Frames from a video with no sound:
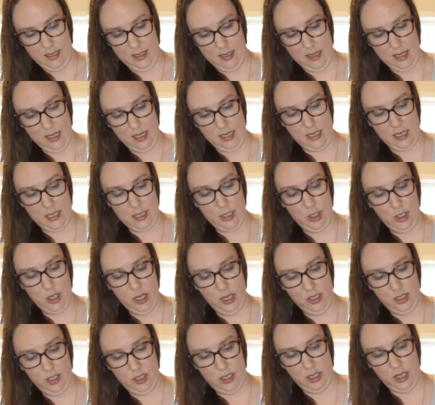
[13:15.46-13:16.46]
Does change
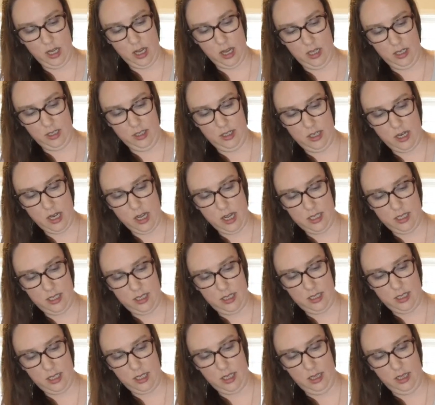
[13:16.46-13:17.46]
the color just
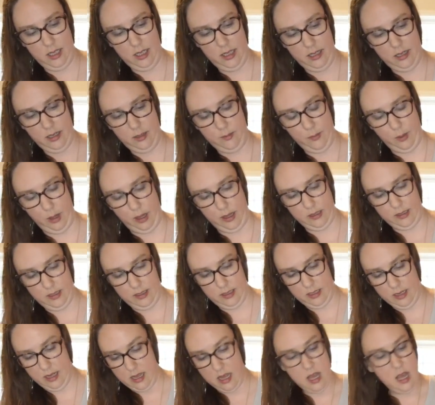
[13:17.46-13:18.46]
a little bit.
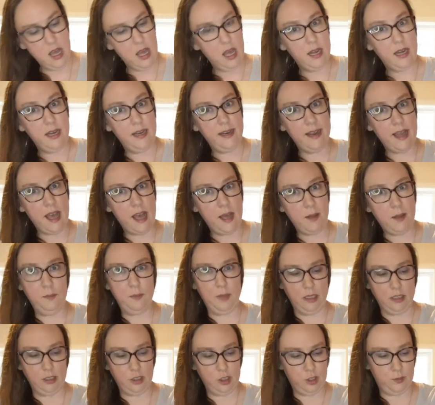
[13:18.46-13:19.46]
Not
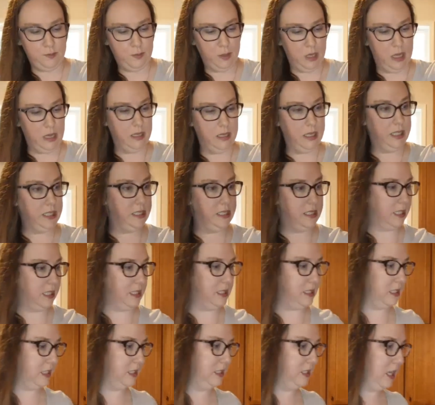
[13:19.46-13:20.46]
much, but it does a
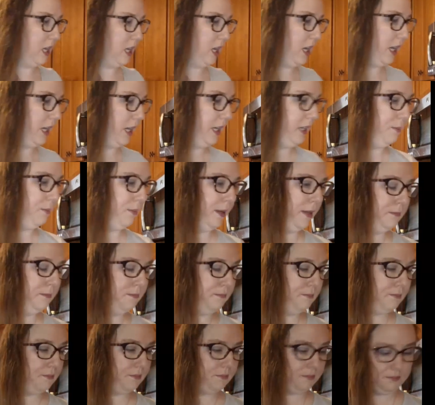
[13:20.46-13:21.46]
tiny bit.
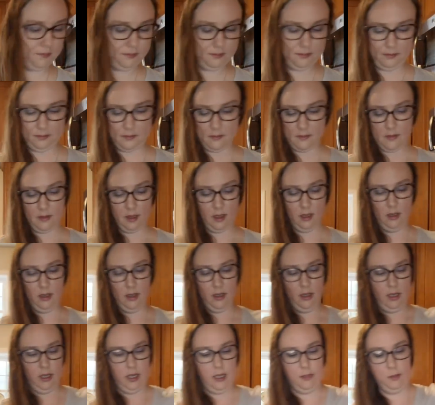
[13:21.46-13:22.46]

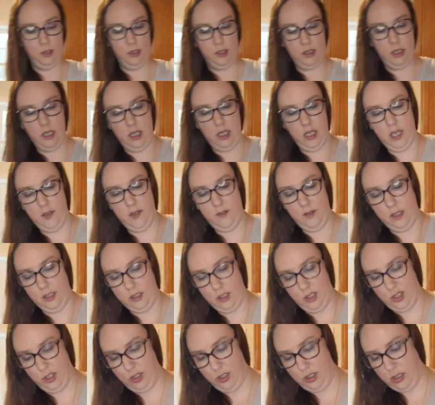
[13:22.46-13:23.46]
I'm just gonna give it a
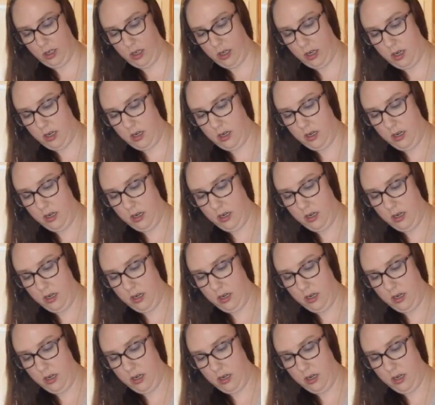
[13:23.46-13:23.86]
stir,